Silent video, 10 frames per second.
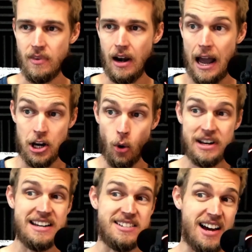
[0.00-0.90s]
I know what
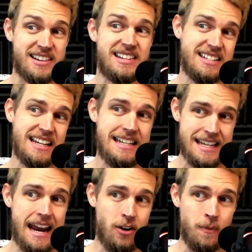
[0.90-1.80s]
it doesn't
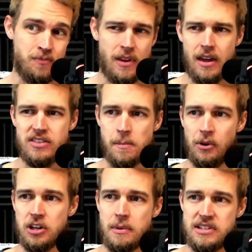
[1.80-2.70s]
entail. The
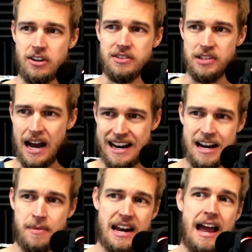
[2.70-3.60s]
building materials line
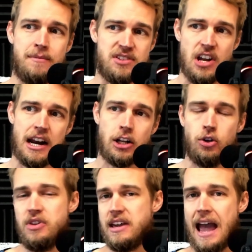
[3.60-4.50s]
item that I have does not include
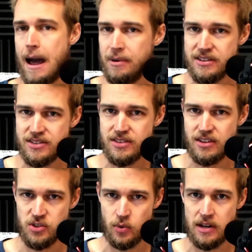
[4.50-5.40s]
the cabinets
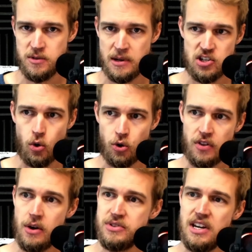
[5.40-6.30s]
because we special ordered
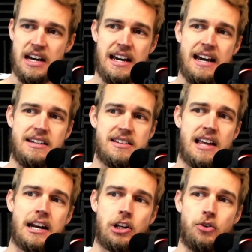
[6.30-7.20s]
those. It does
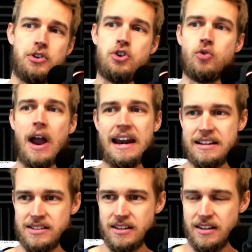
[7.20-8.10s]
not include the
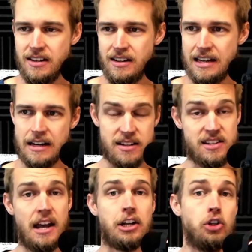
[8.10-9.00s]
granite, and it does
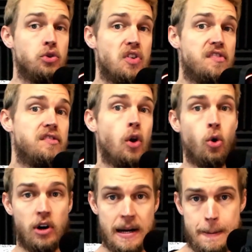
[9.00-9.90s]
not include the
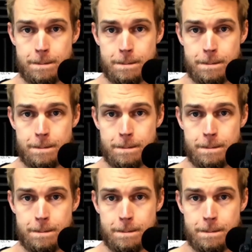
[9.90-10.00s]
flooring,